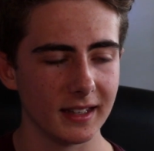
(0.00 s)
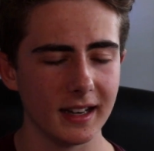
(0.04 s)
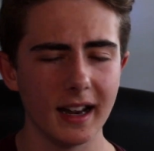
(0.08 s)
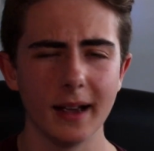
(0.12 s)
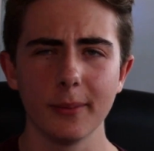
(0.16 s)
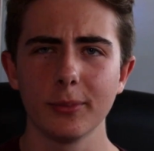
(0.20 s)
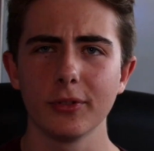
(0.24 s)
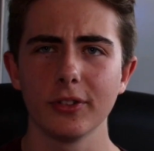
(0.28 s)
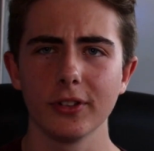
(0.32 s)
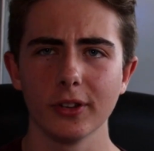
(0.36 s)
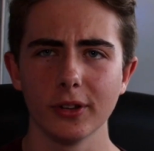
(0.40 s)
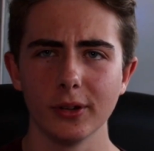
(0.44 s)
an
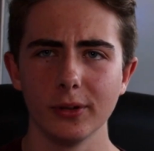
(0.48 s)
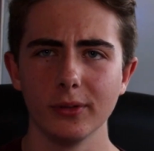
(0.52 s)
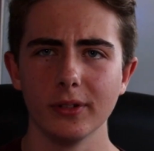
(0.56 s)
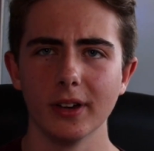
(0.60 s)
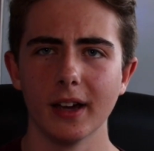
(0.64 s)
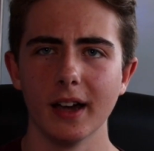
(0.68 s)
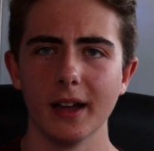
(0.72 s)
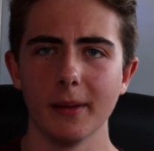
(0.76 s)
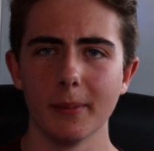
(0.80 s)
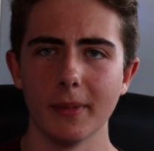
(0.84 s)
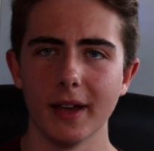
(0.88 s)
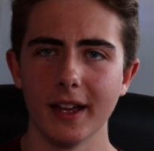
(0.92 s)
absolute
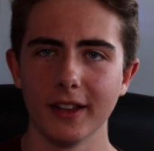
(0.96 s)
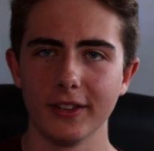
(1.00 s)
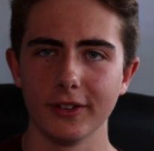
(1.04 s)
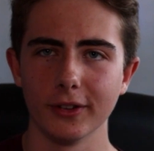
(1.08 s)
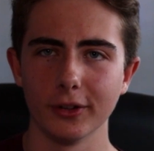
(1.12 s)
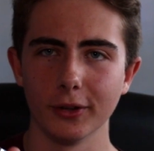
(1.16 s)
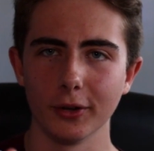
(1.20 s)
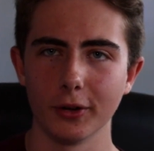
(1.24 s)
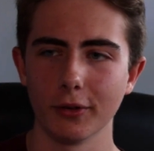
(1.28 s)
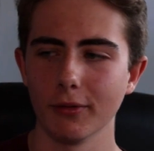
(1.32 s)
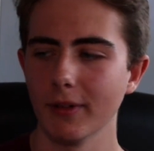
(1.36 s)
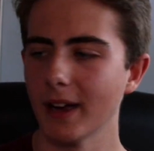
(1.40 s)
nightmare
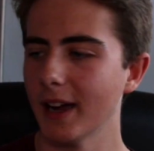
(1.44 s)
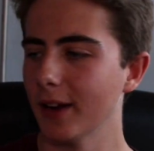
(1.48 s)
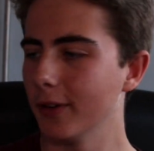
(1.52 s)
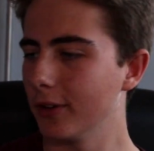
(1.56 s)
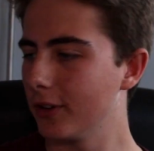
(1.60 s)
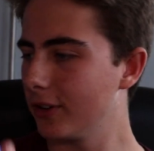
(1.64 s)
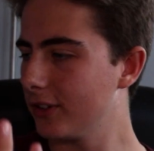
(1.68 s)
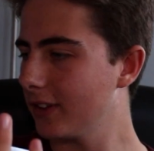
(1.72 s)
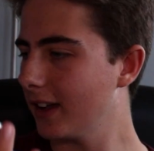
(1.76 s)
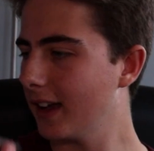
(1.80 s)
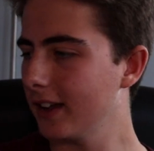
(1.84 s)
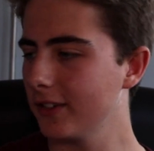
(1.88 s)
to lug
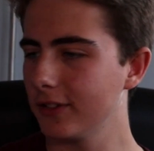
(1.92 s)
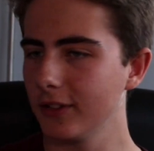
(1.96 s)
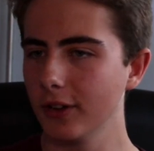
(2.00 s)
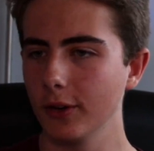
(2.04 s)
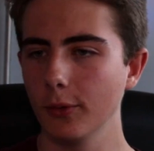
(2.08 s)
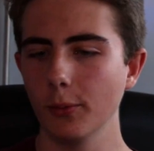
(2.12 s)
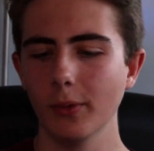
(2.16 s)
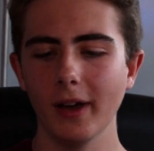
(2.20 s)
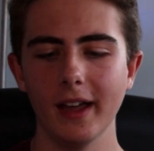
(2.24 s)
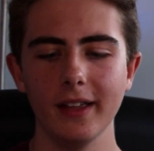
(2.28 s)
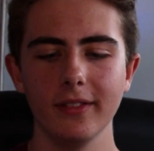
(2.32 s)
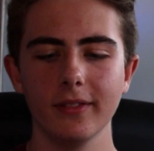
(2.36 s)
around because it has
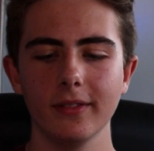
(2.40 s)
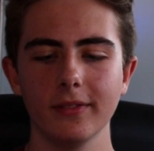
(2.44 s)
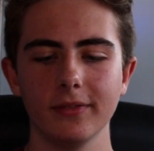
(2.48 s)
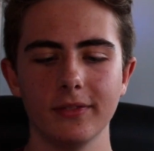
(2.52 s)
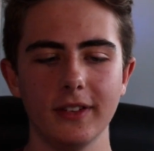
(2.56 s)
no weight.